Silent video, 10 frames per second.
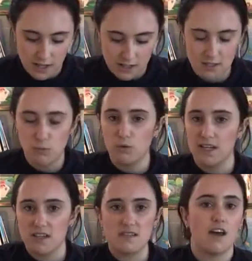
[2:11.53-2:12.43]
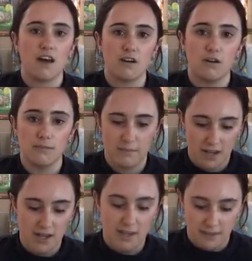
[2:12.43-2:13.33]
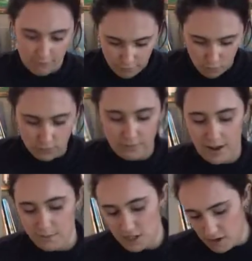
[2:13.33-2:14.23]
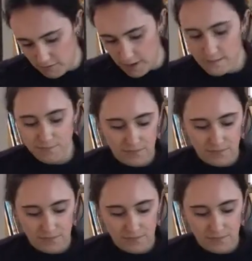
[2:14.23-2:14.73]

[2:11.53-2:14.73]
small inner circle, and fold the flaps over.